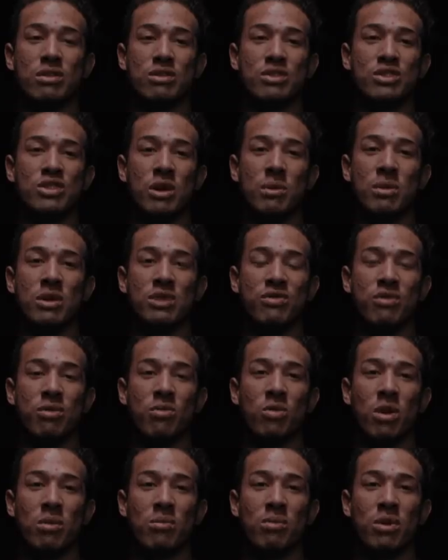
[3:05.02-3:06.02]
learn so much
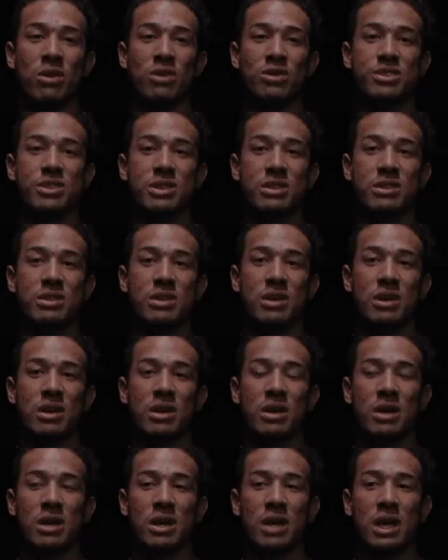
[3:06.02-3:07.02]
from one person
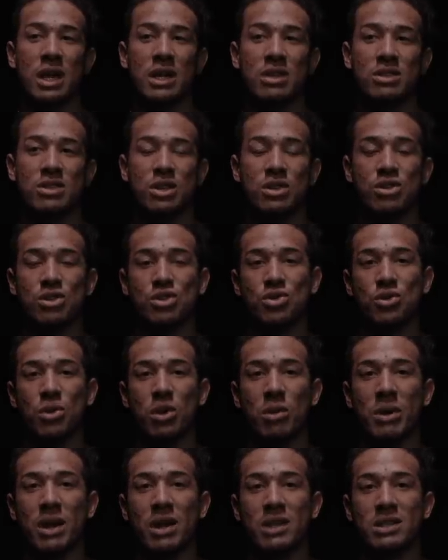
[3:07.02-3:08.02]
in such a
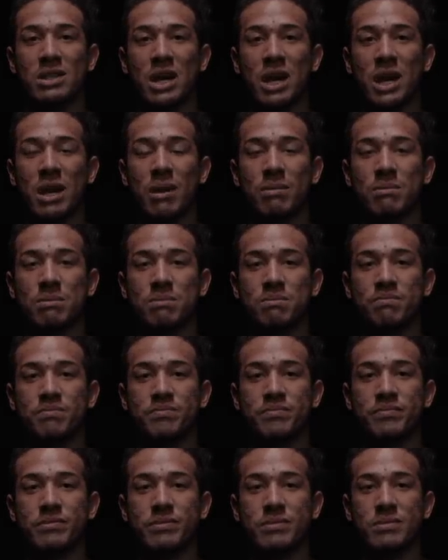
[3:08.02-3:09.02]
short amount of time
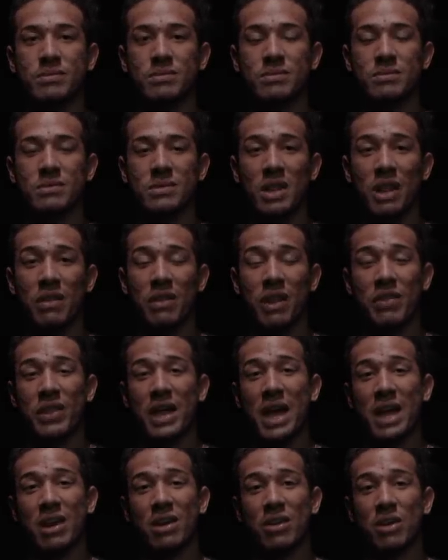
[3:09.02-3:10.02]
that
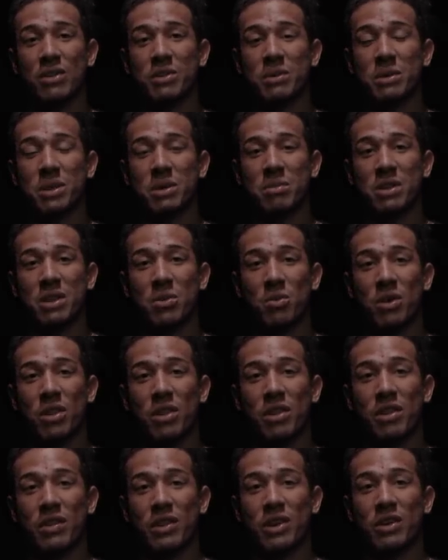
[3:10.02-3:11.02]
that could ultimately be the
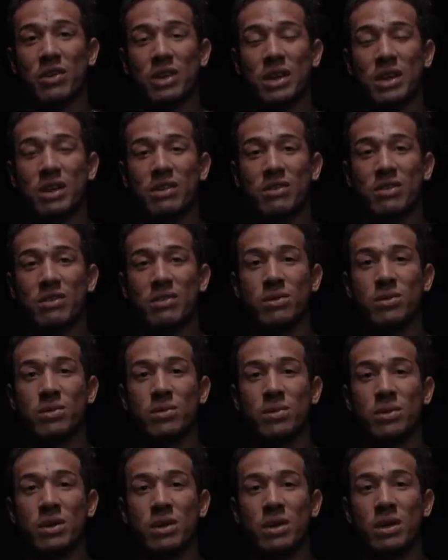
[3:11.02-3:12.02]
one thing that you need
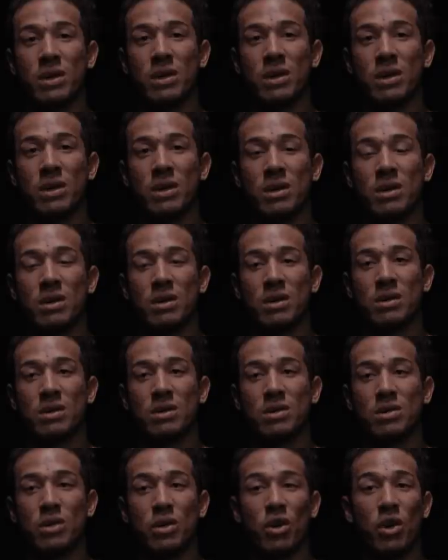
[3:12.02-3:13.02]
to
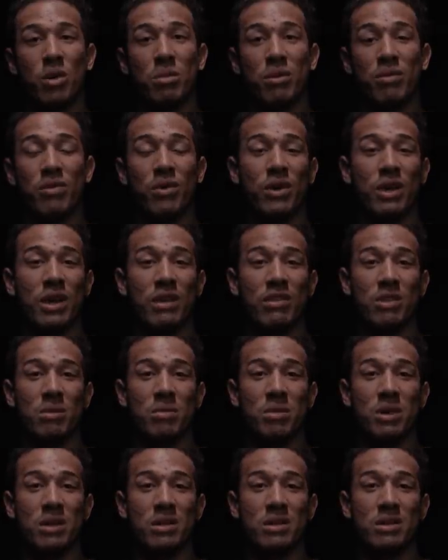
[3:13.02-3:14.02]
learn before you get to the
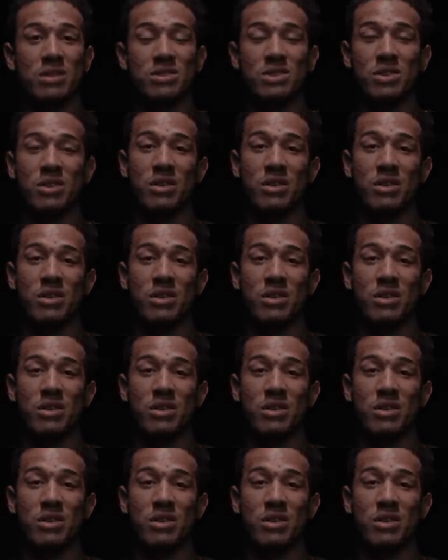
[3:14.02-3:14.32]
big leagues